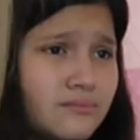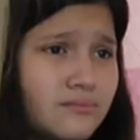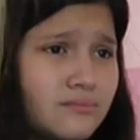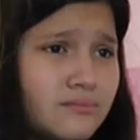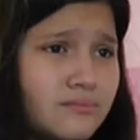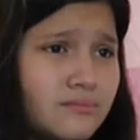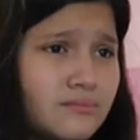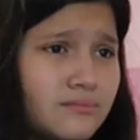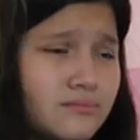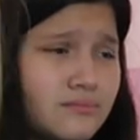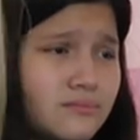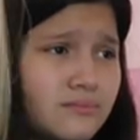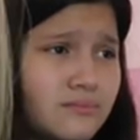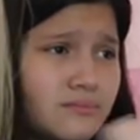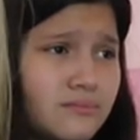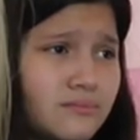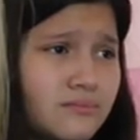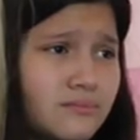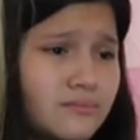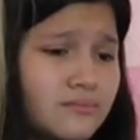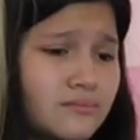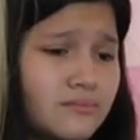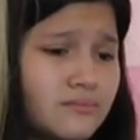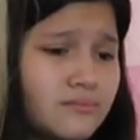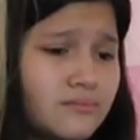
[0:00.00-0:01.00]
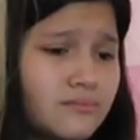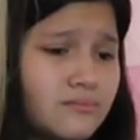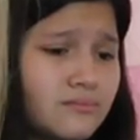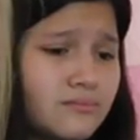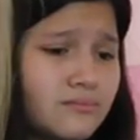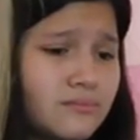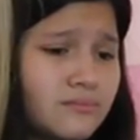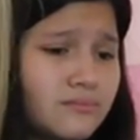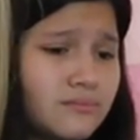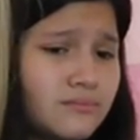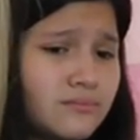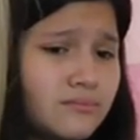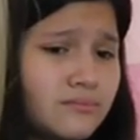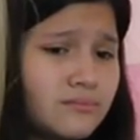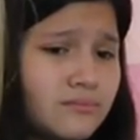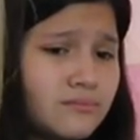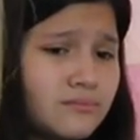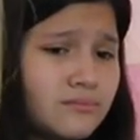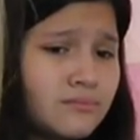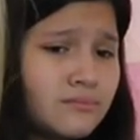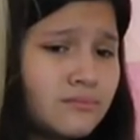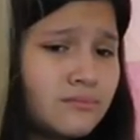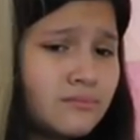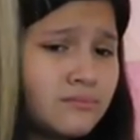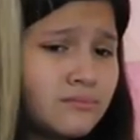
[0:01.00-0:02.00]

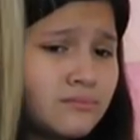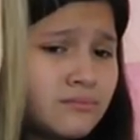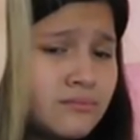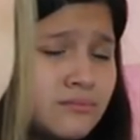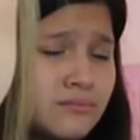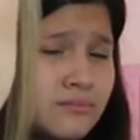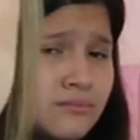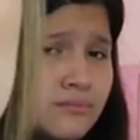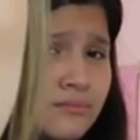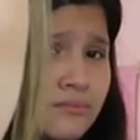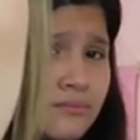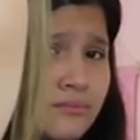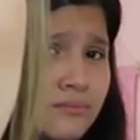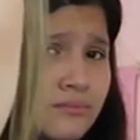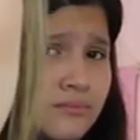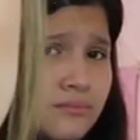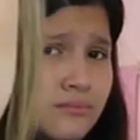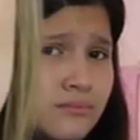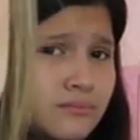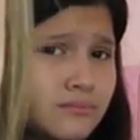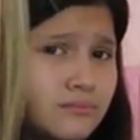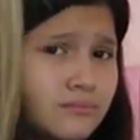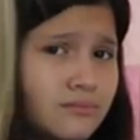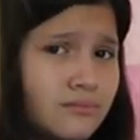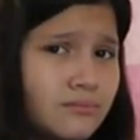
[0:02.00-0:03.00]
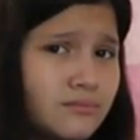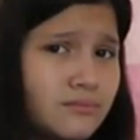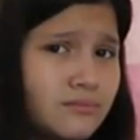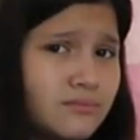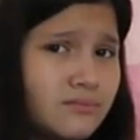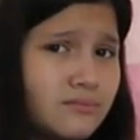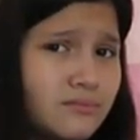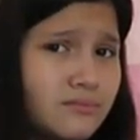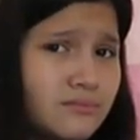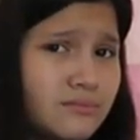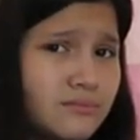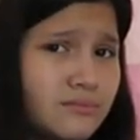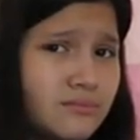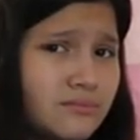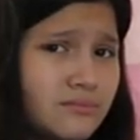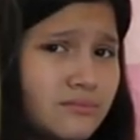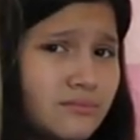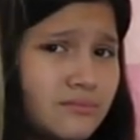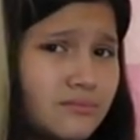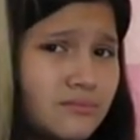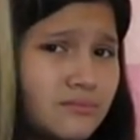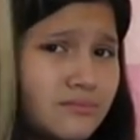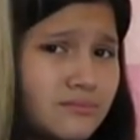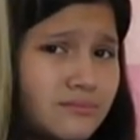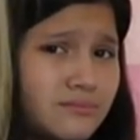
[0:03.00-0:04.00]

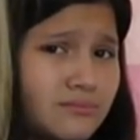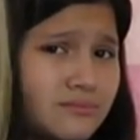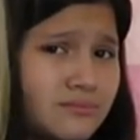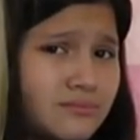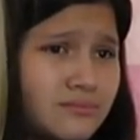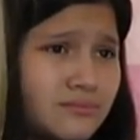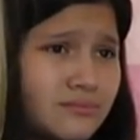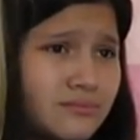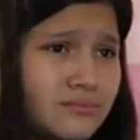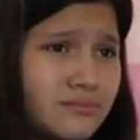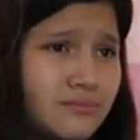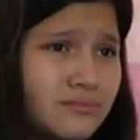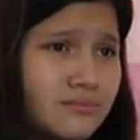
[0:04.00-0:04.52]
The person shown says nothing.